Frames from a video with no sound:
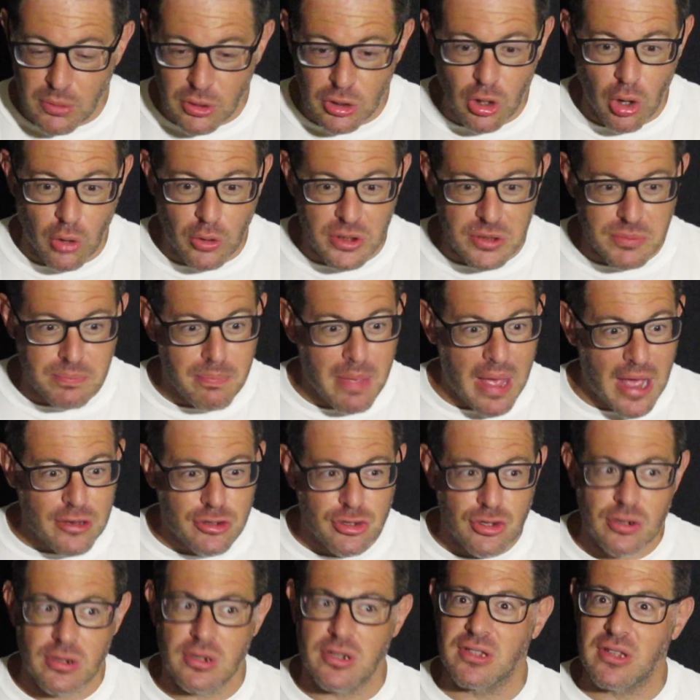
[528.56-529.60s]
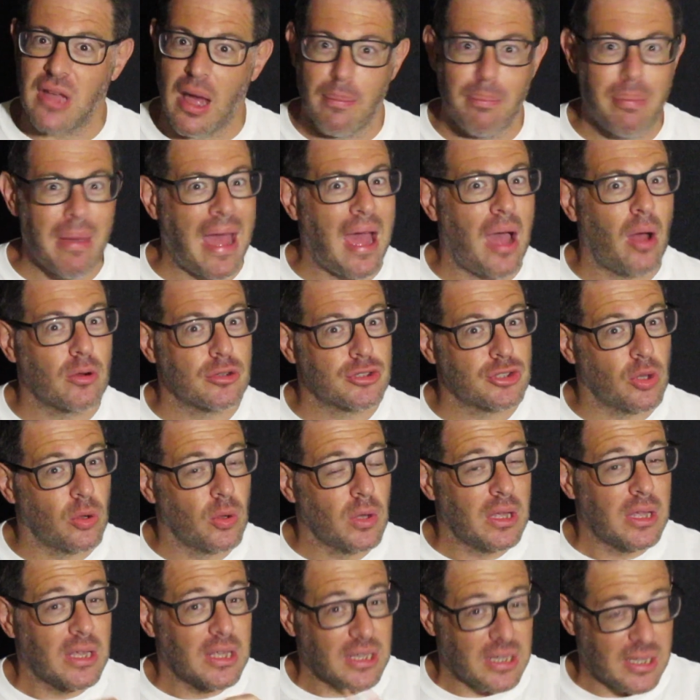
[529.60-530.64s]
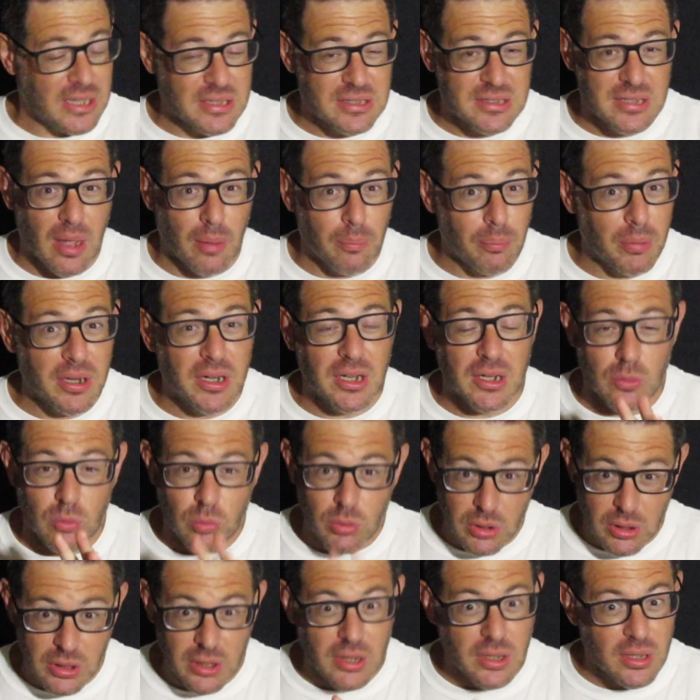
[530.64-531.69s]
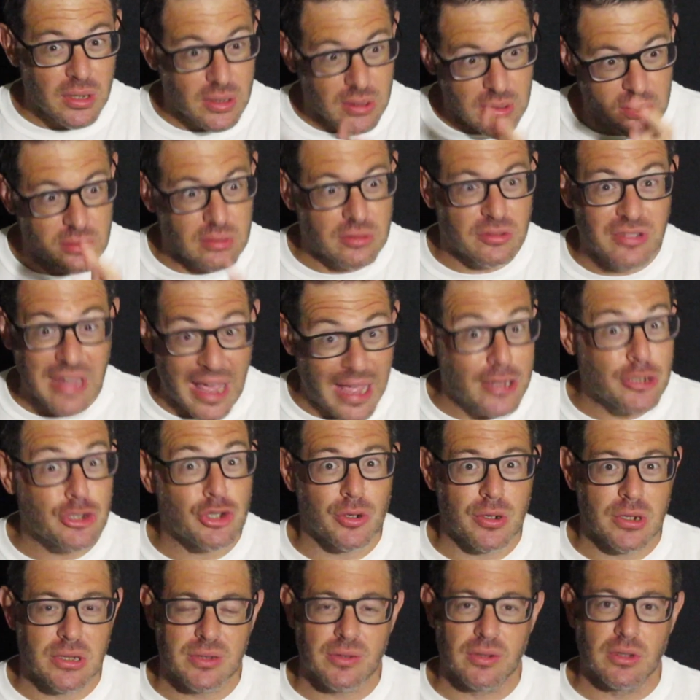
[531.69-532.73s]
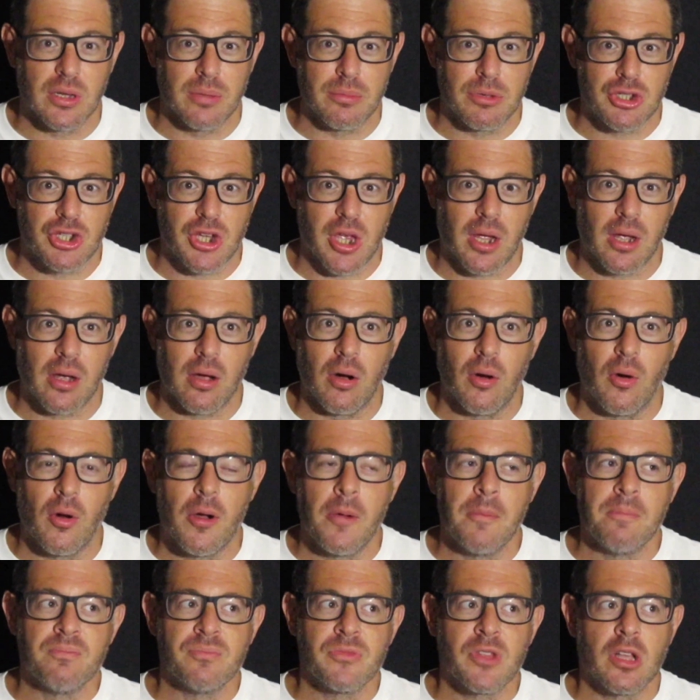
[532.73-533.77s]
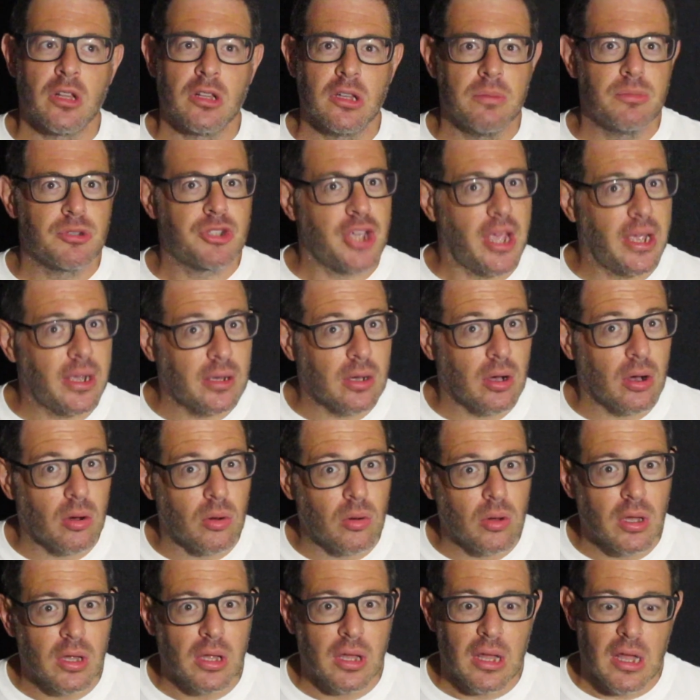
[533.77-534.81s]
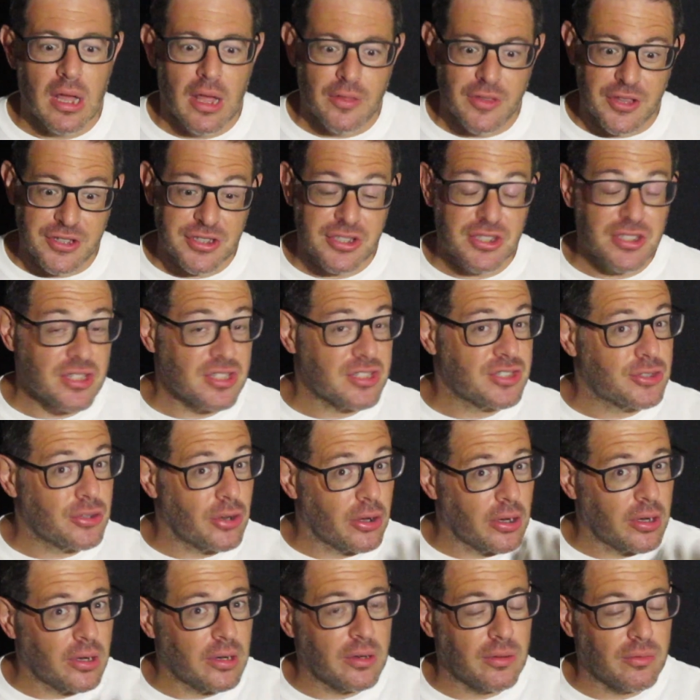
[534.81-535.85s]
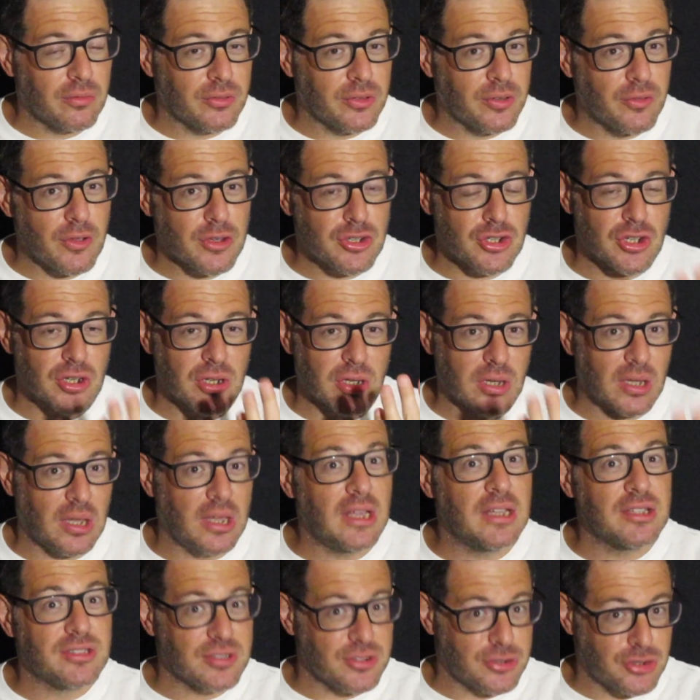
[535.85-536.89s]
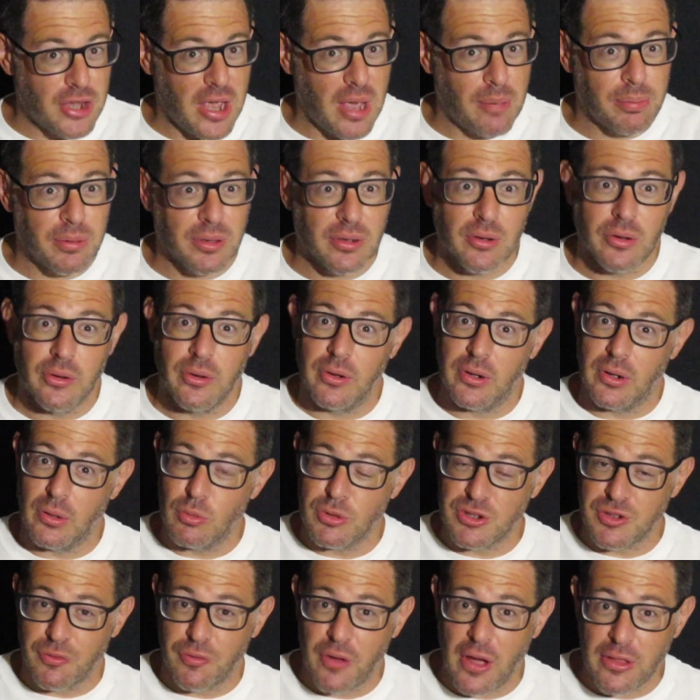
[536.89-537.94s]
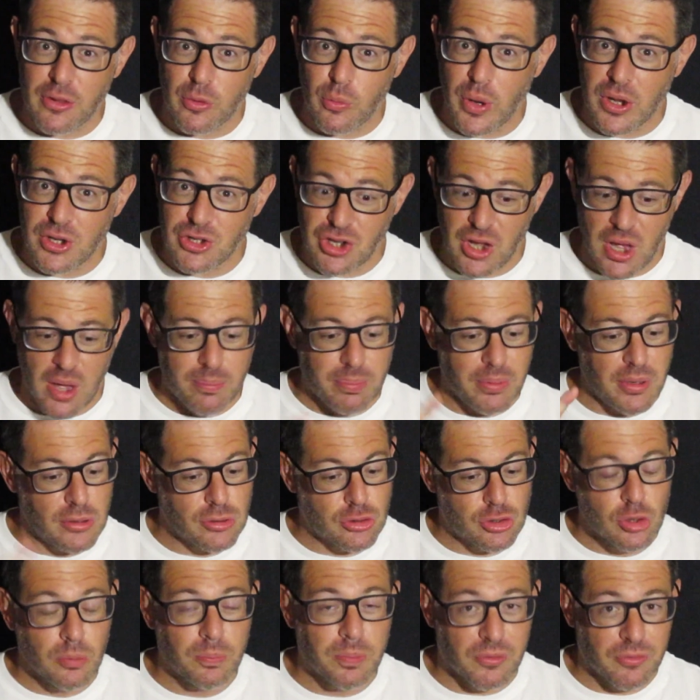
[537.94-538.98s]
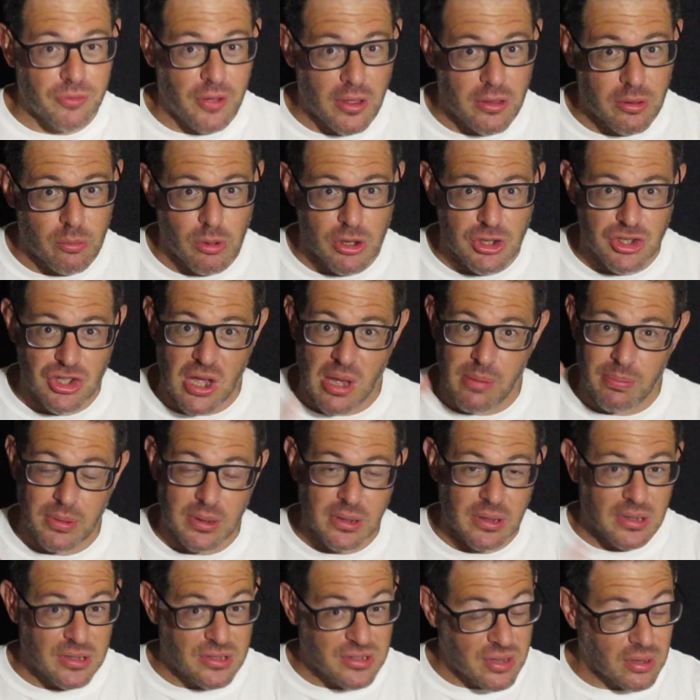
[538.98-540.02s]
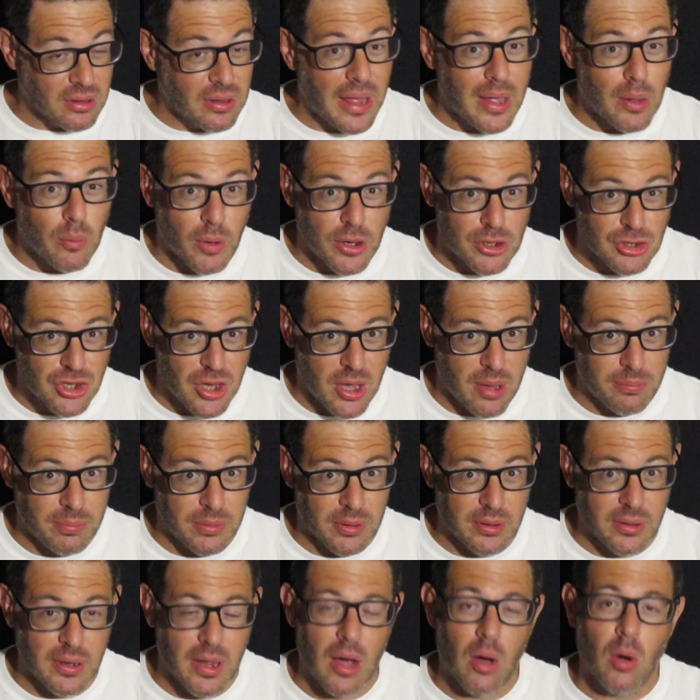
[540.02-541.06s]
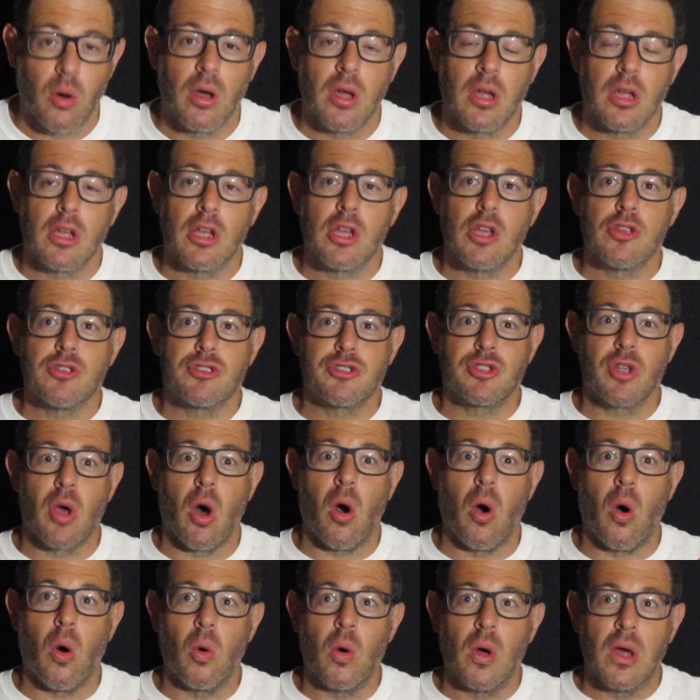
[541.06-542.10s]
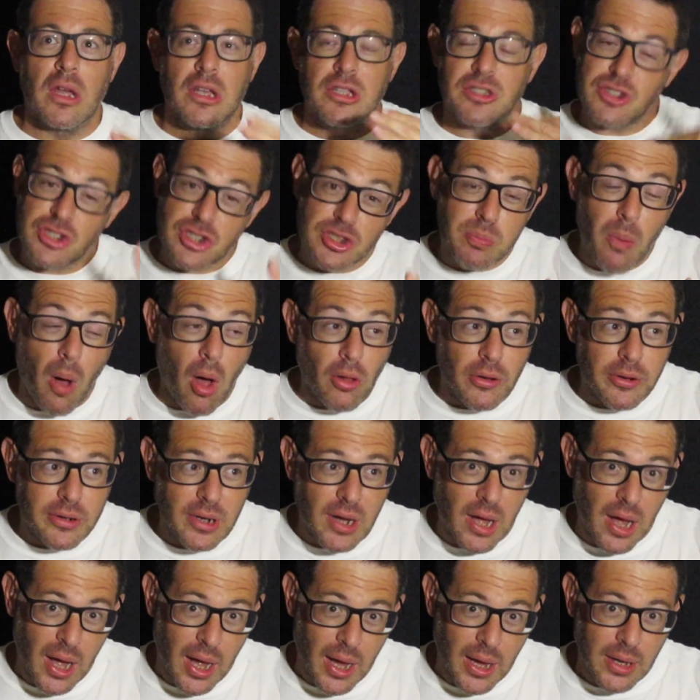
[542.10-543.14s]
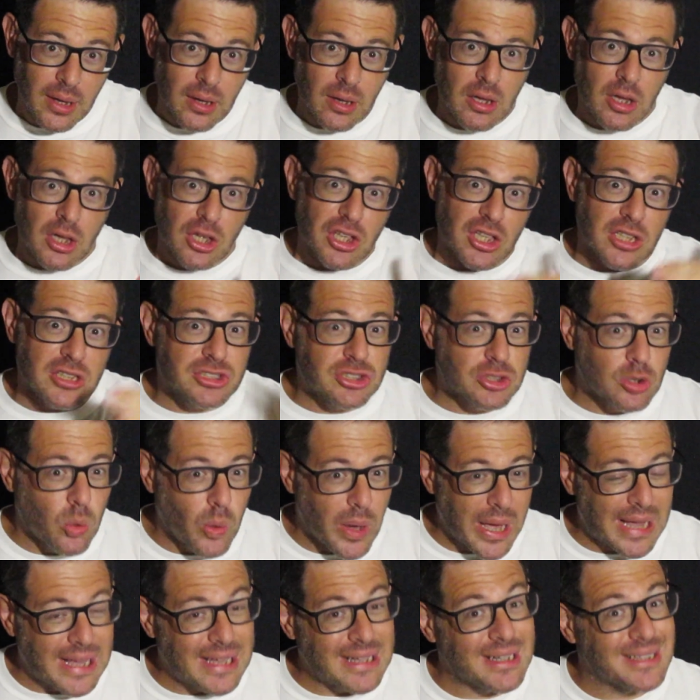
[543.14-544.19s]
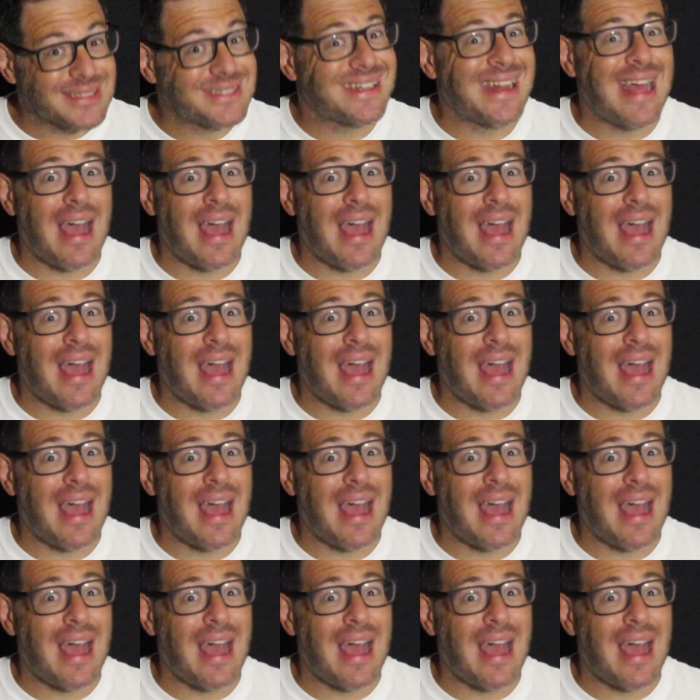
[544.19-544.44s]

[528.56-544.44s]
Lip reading: measured. He's got power. So he's somebody really dangerous for Lomachenko. Lomachenko, this is his third division he's a champion in. He was a featherweight champion, super featherweight champion, and he's the lightweight champion now. So he's a smaller guy. He's quick. He doesn't